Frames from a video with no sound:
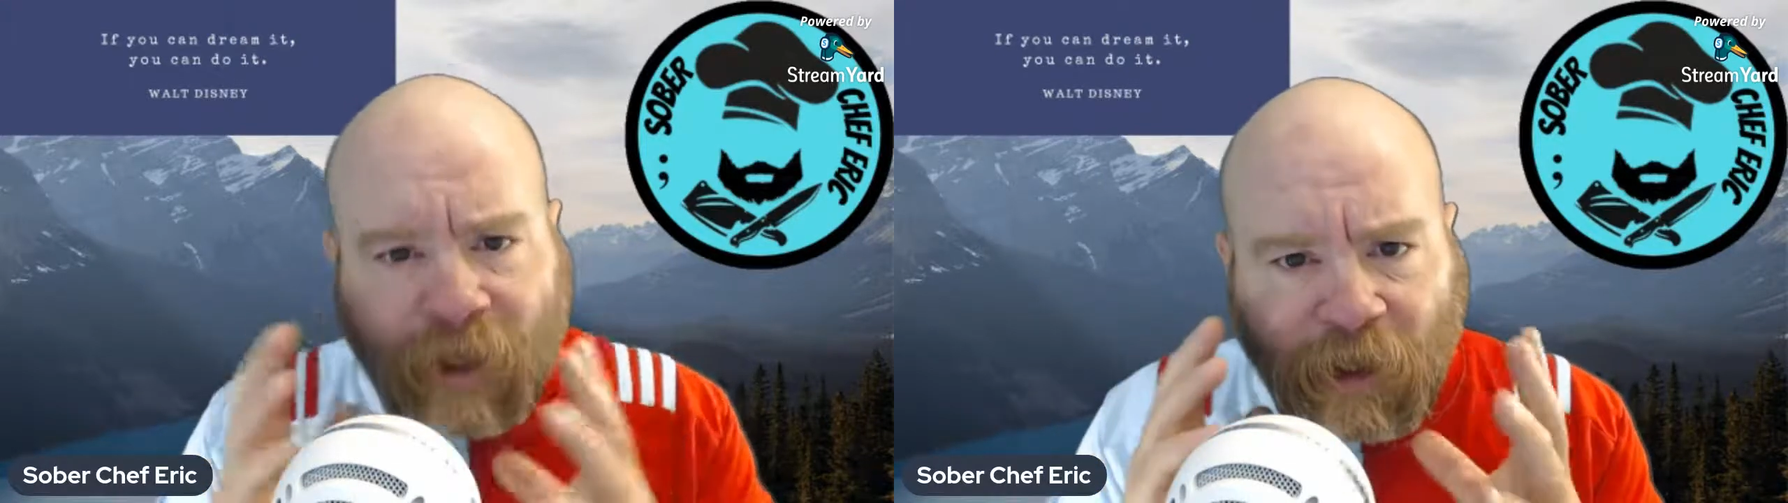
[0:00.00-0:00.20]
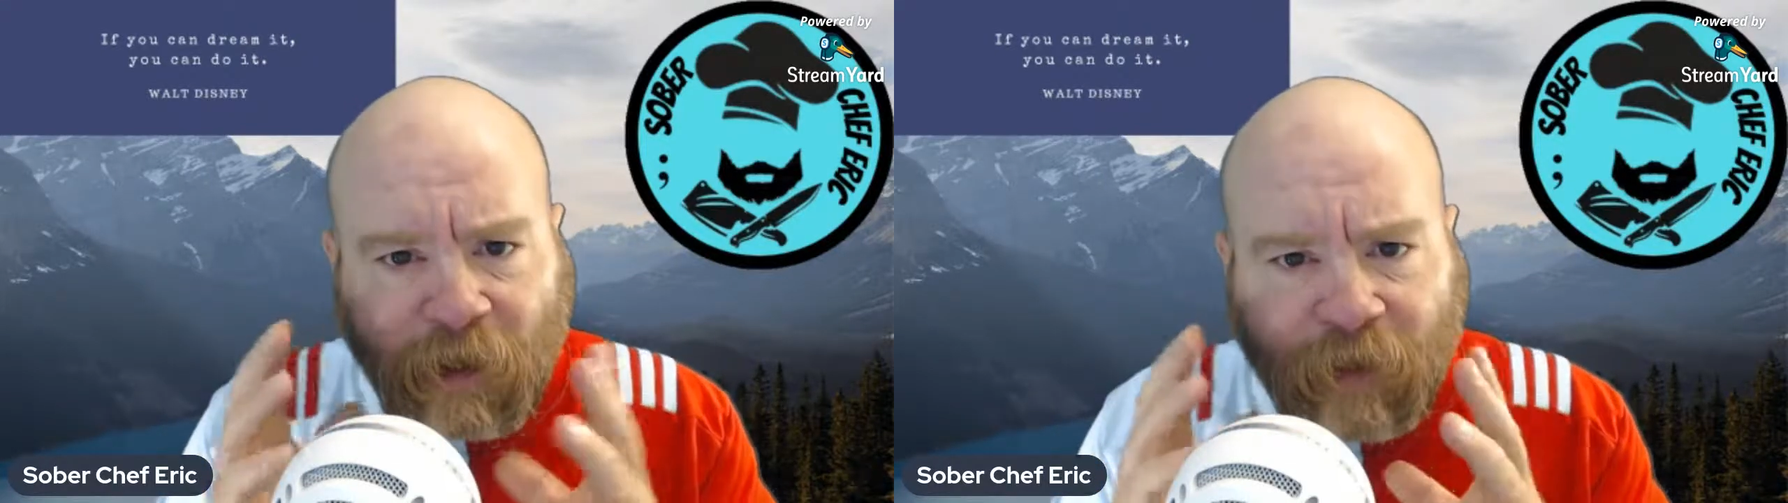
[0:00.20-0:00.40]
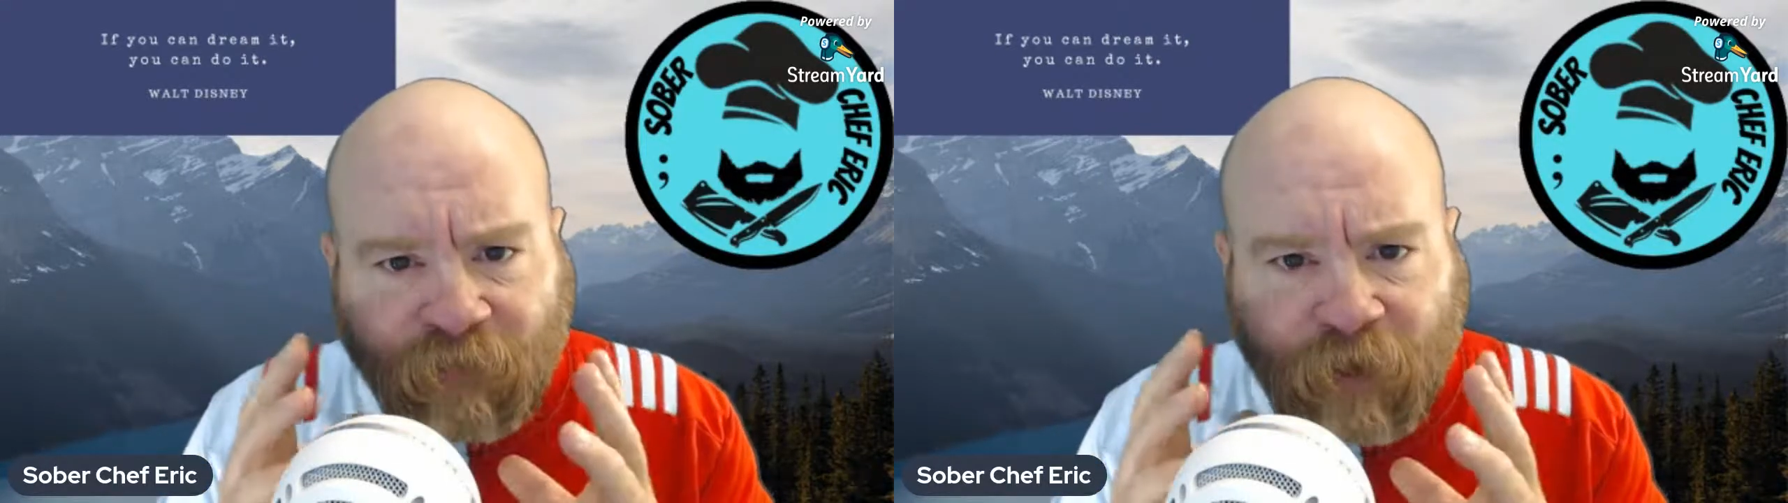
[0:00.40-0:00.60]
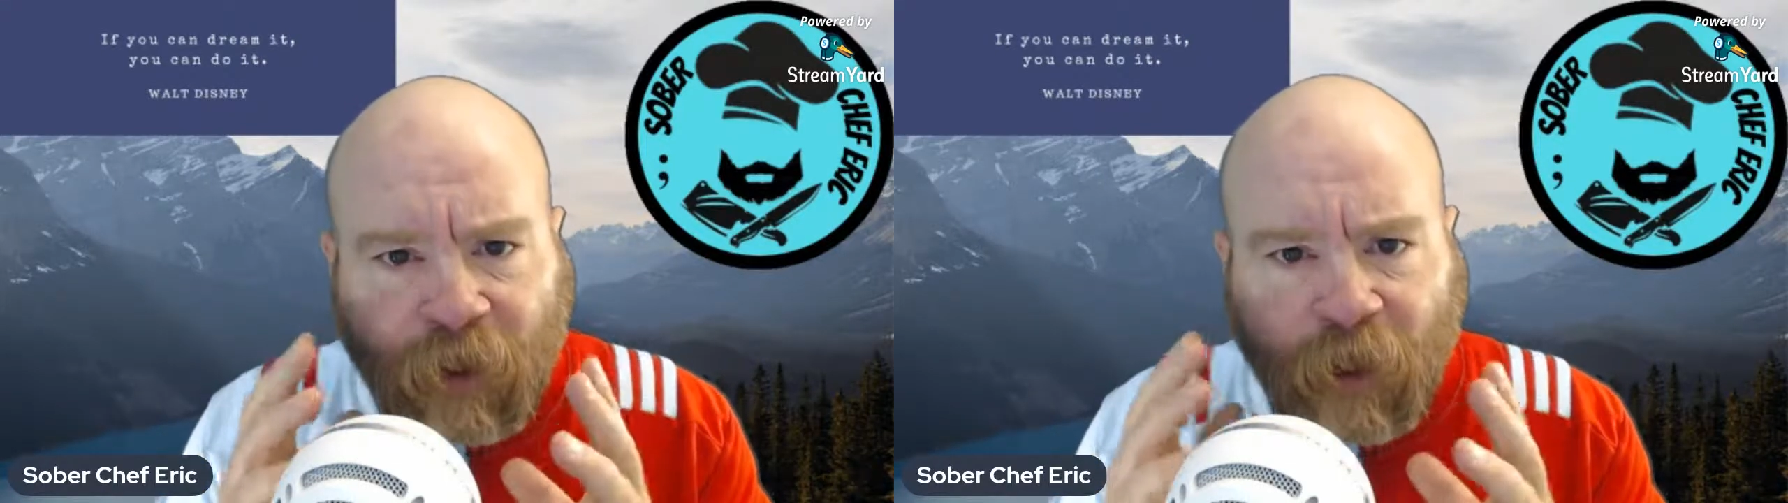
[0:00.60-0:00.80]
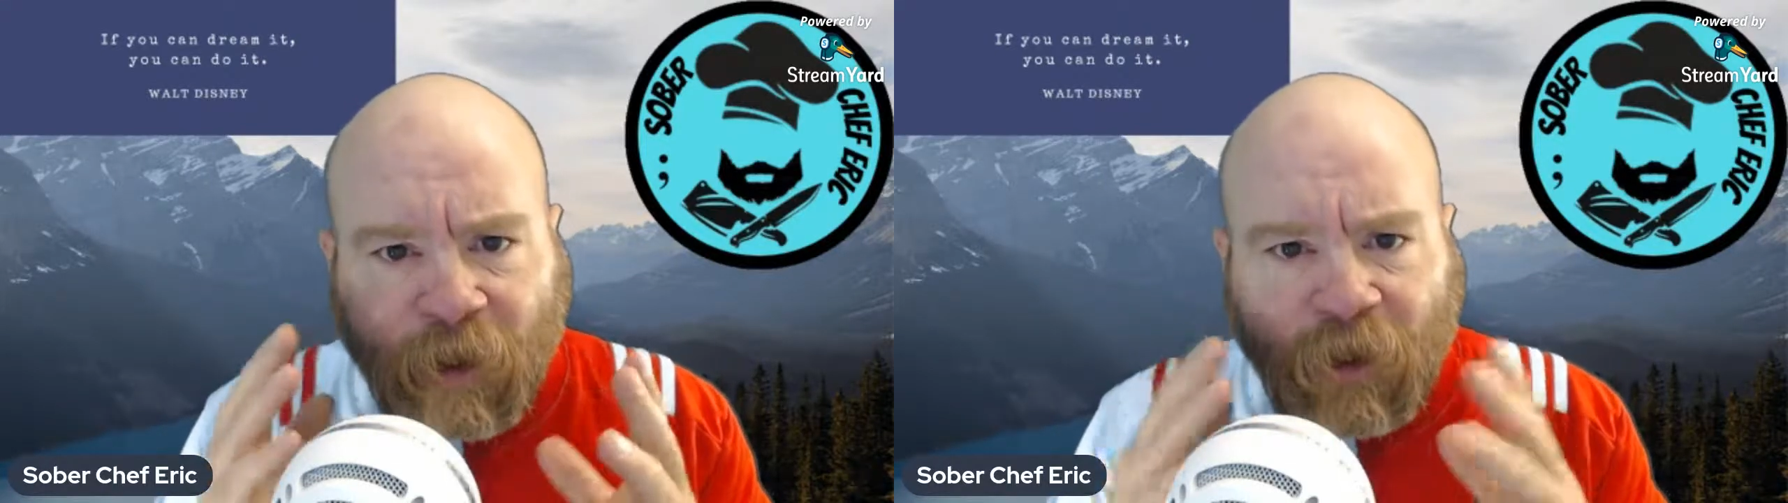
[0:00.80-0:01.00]
a little
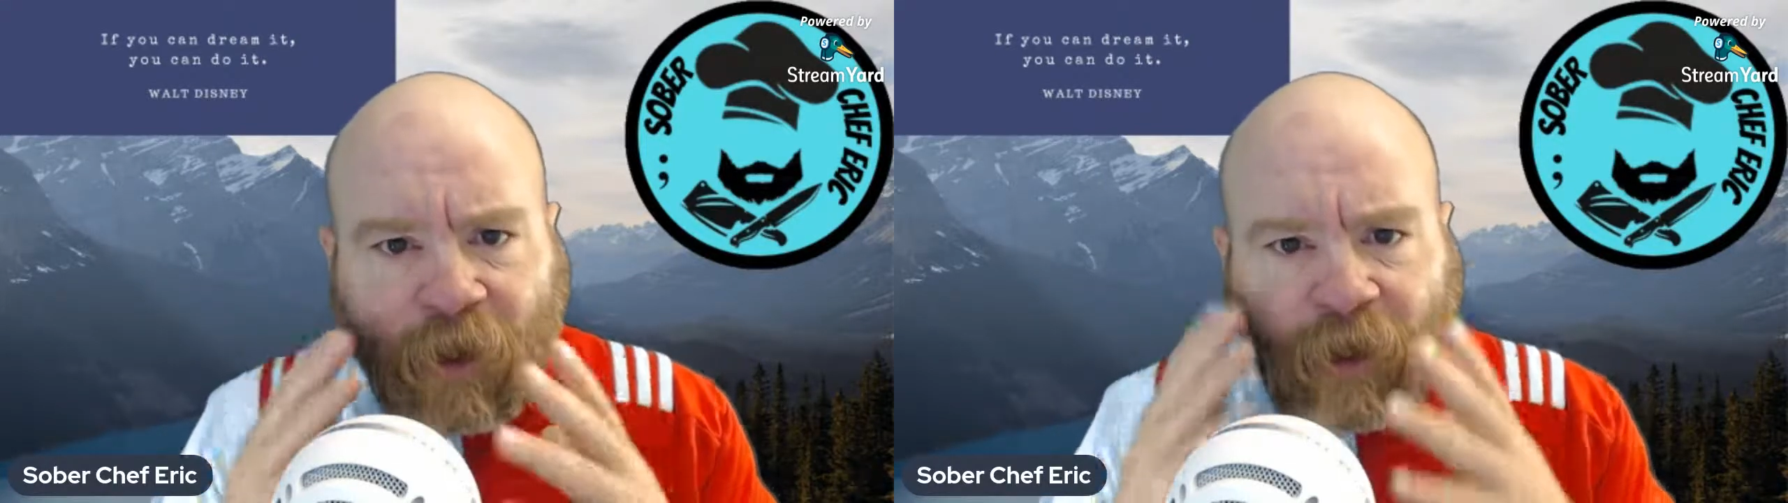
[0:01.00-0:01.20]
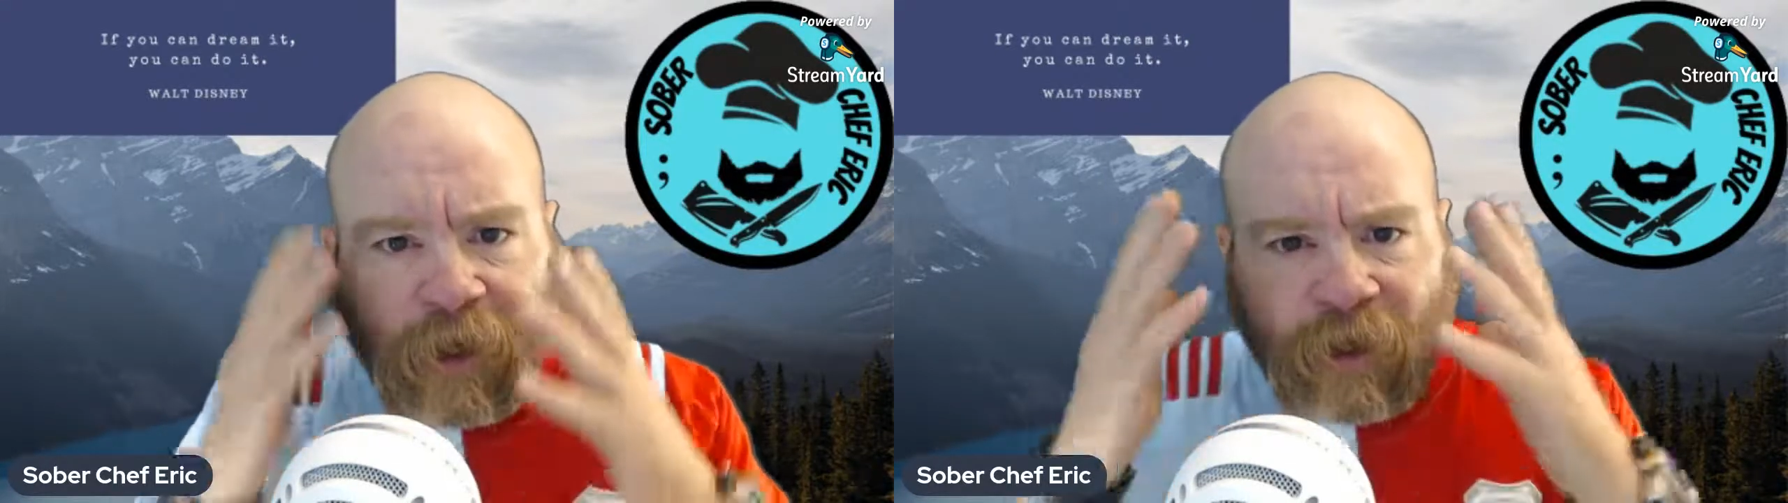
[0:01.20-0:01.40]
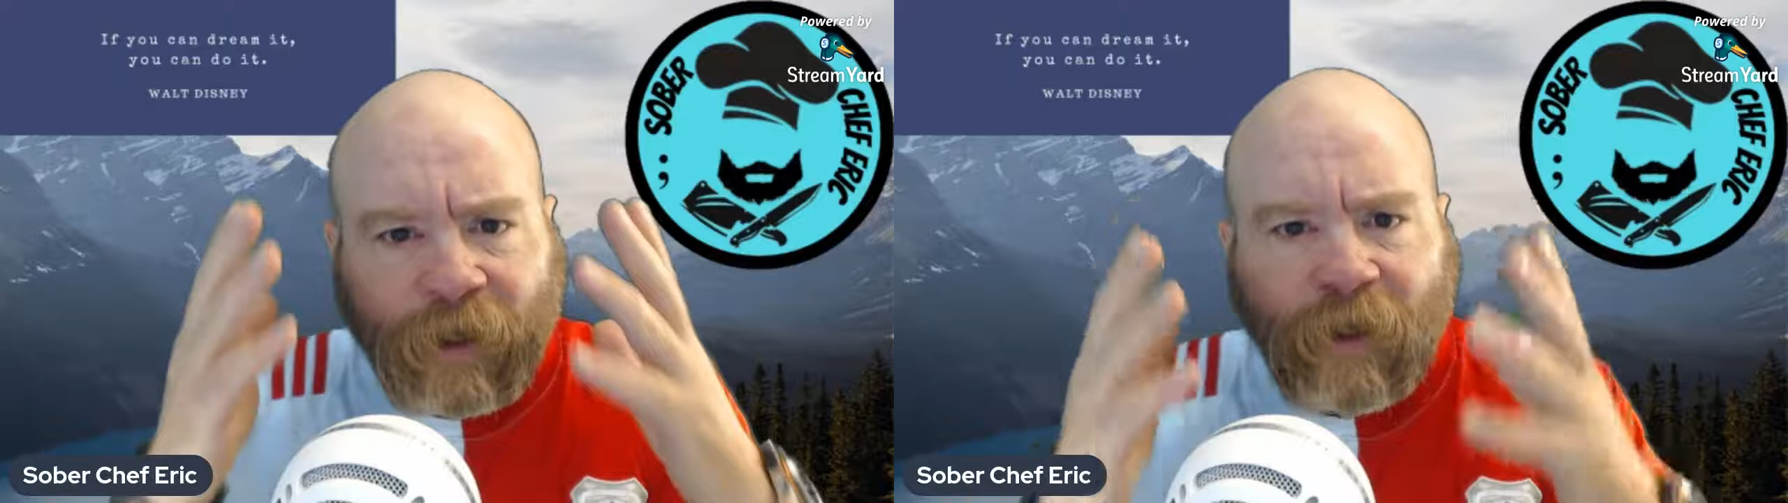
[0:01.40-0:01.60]
different, and then